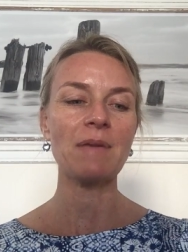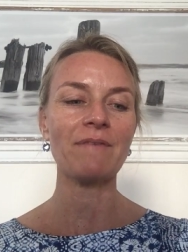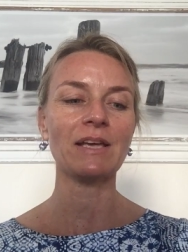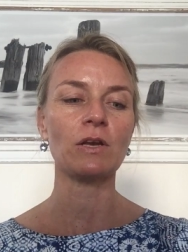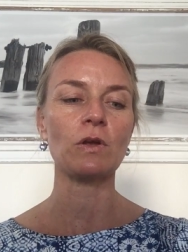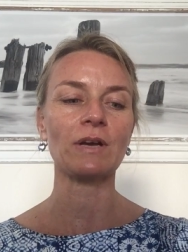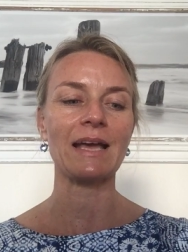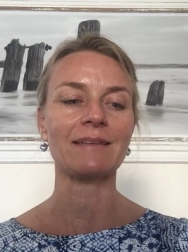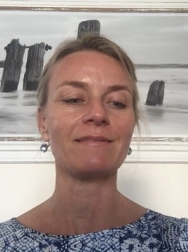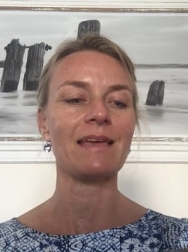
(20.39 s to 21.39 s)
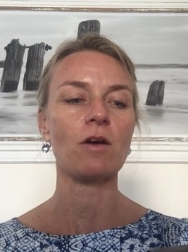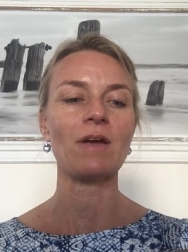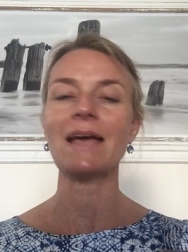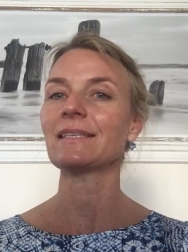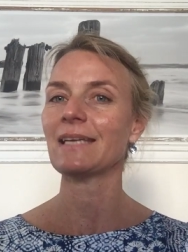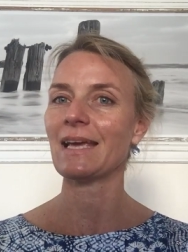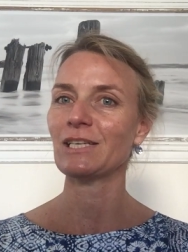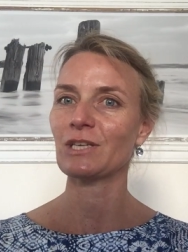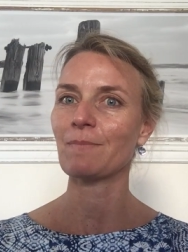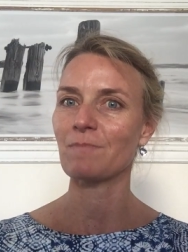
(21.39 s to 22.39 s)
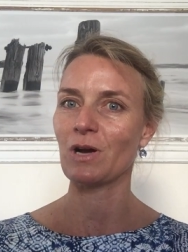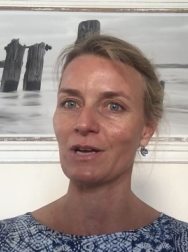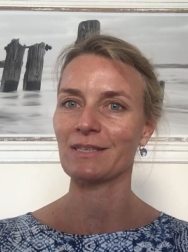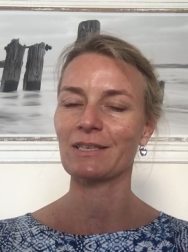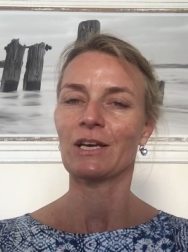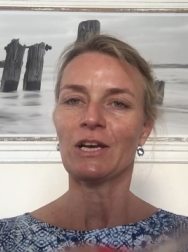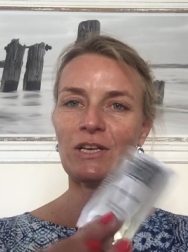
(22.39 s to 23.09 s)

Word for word: having a look at their anti-aging mask.